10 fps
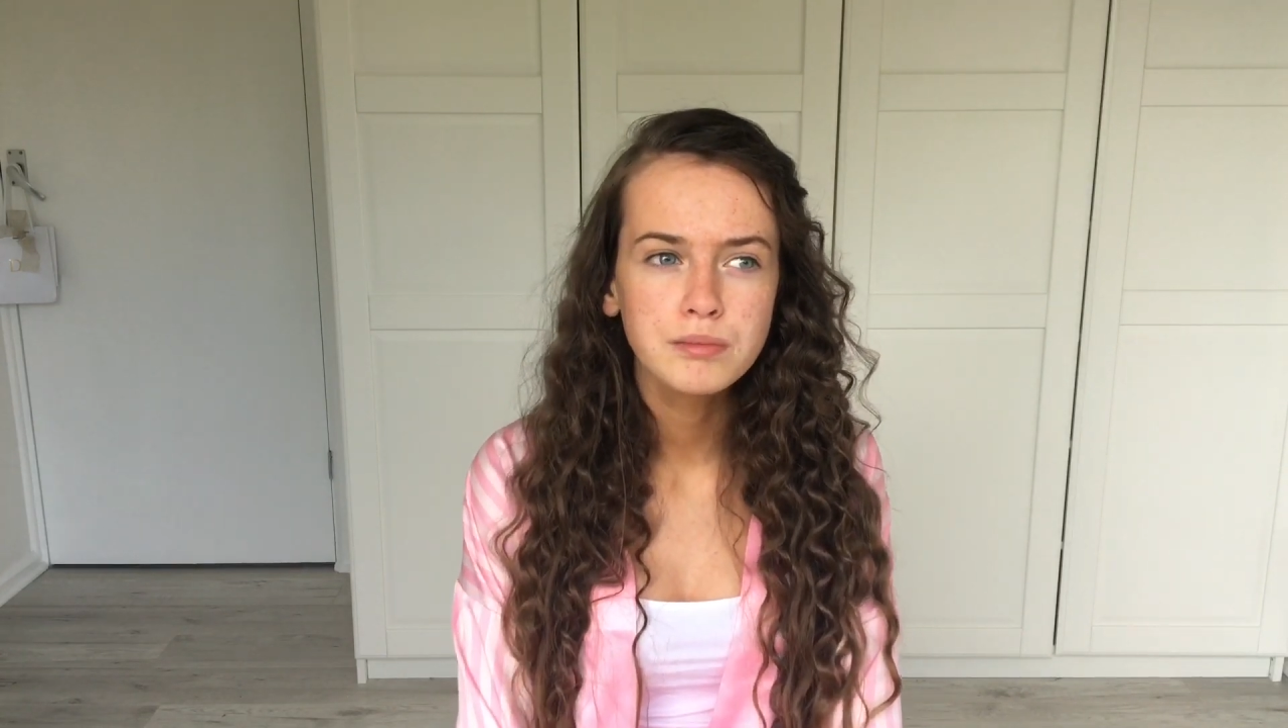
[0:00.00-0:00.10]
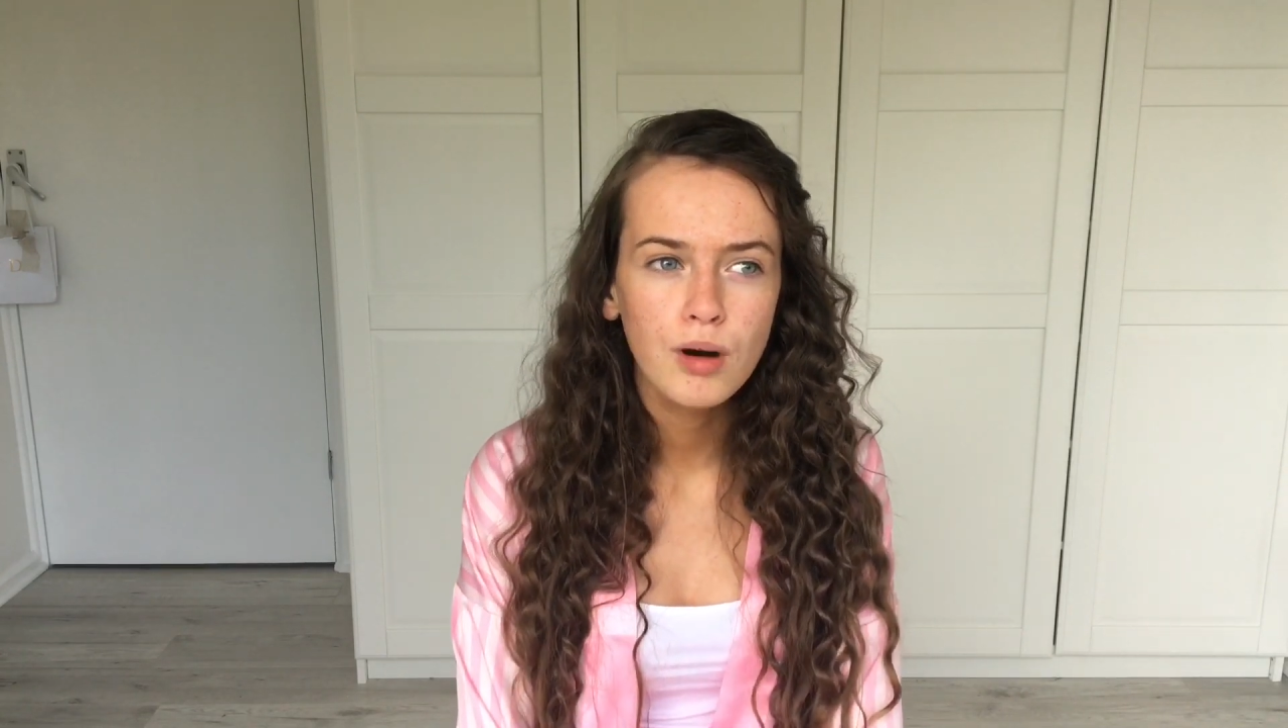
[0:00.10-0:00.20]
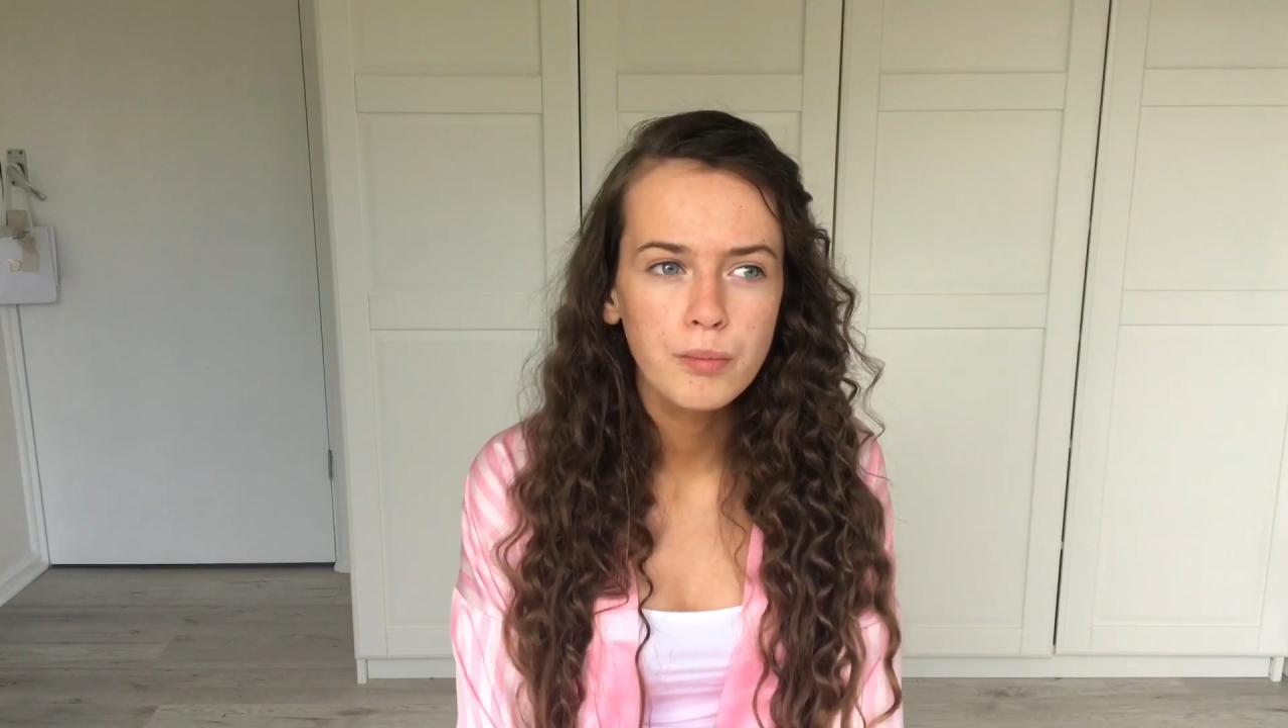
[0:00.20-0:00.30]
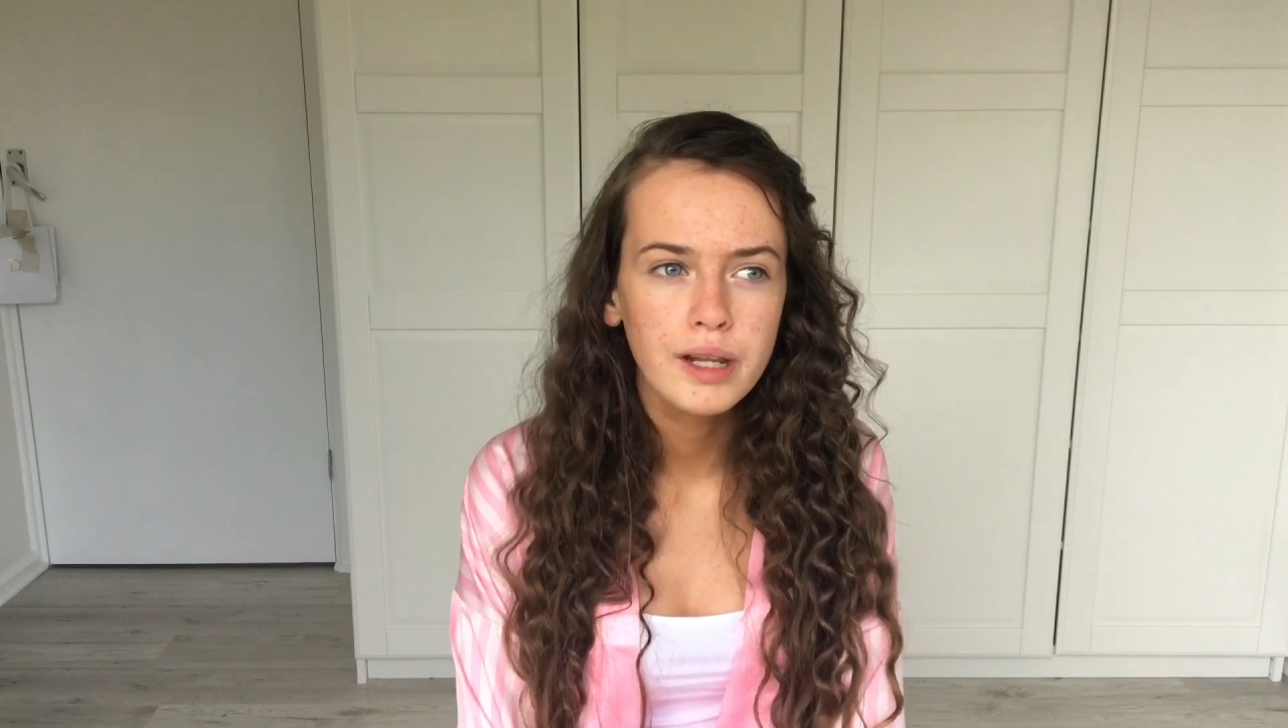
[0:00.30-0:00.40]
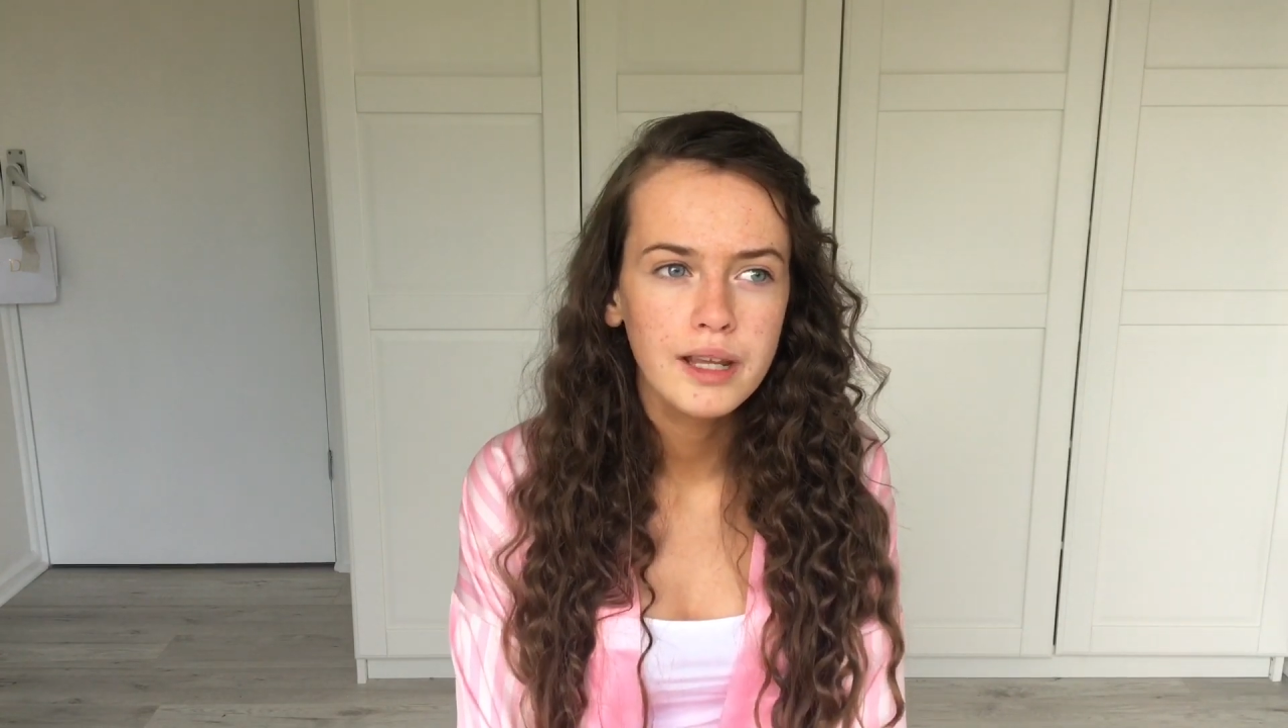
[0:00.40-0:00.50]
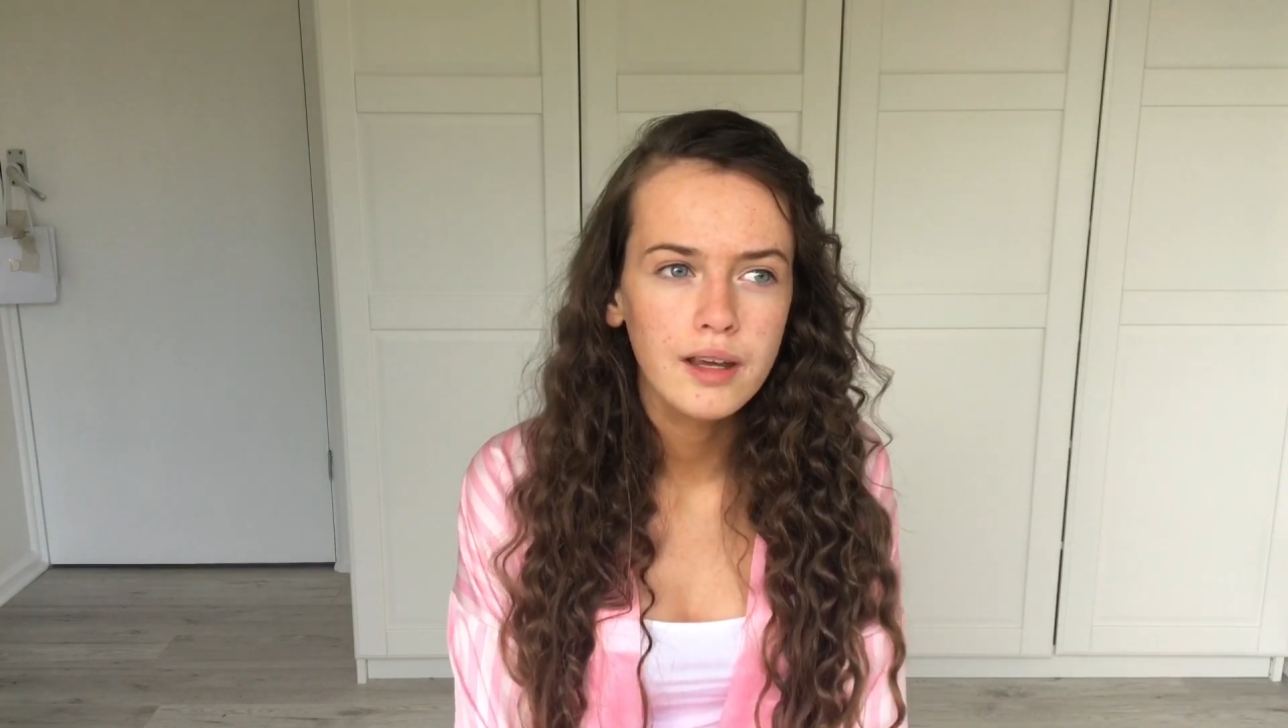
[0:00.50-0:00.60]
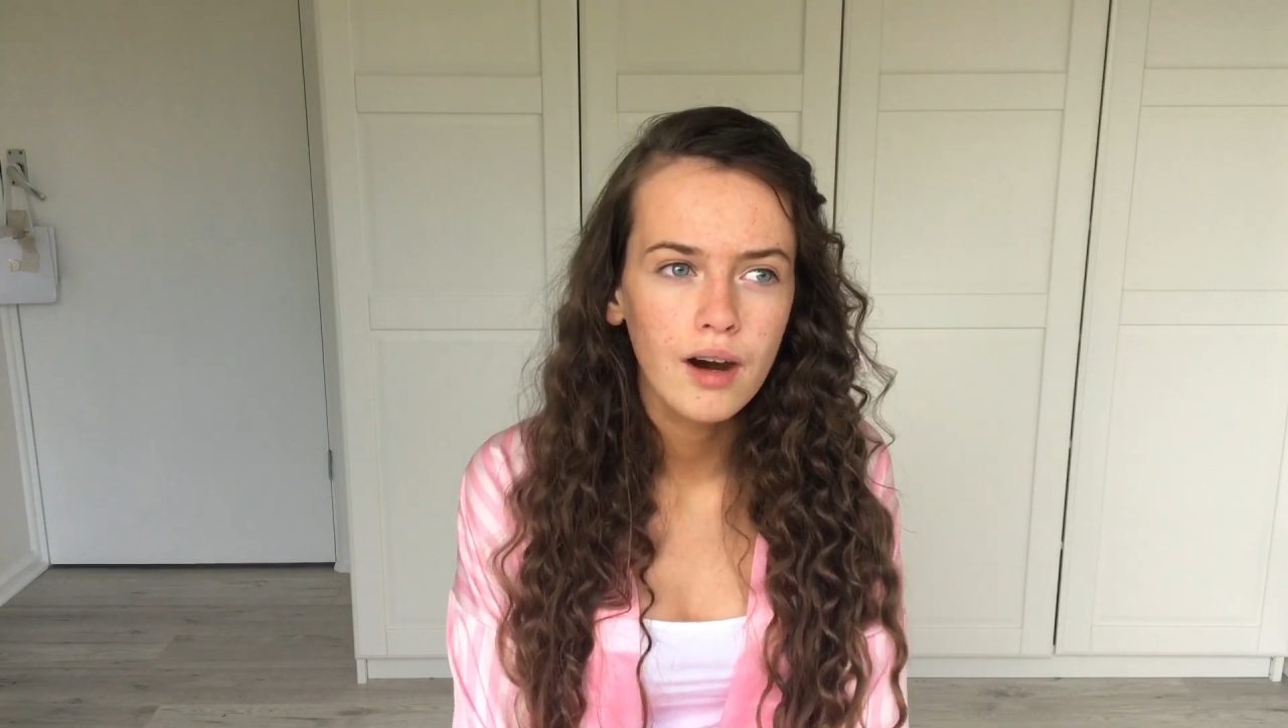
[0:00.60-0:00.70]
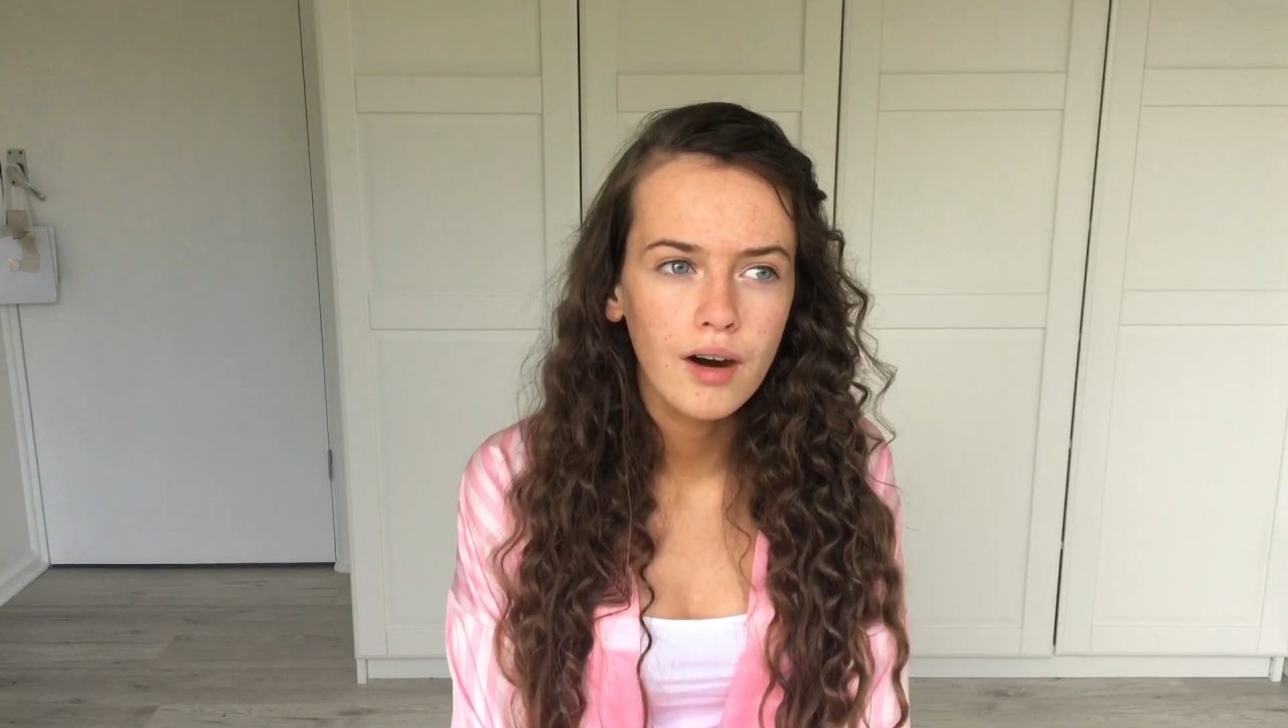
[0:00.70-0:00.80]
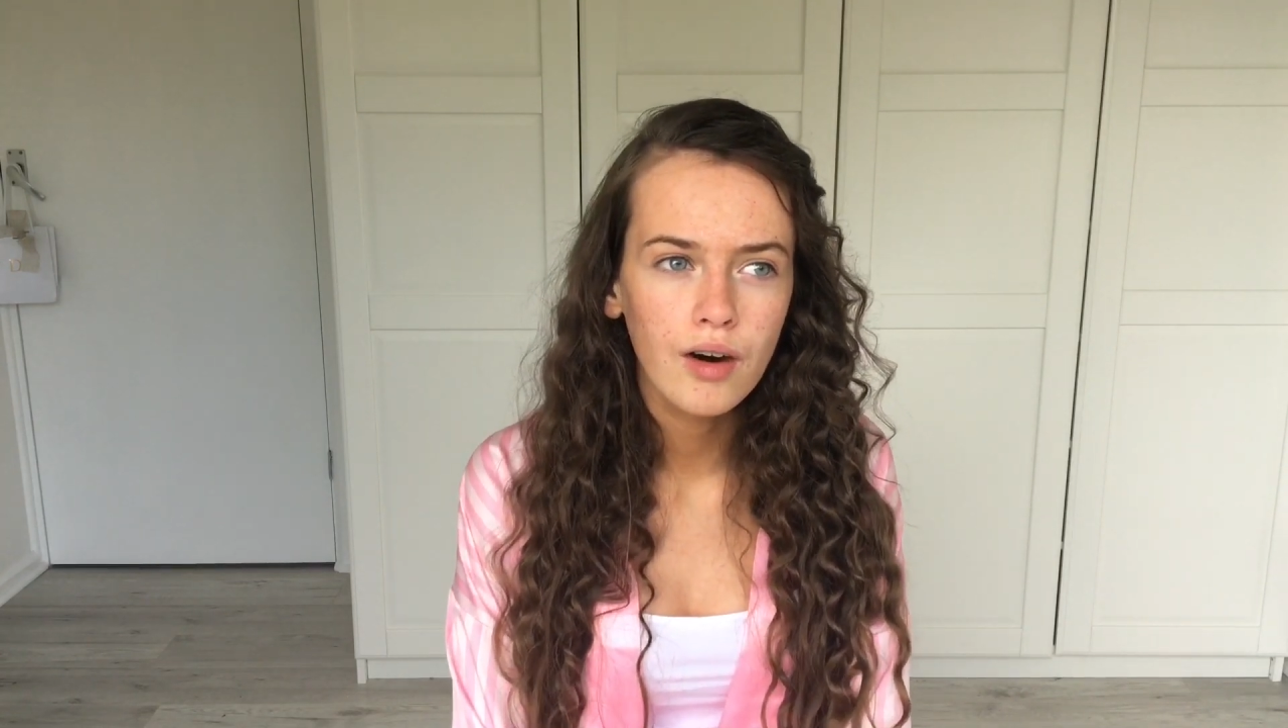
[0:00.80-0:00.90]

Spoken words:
probably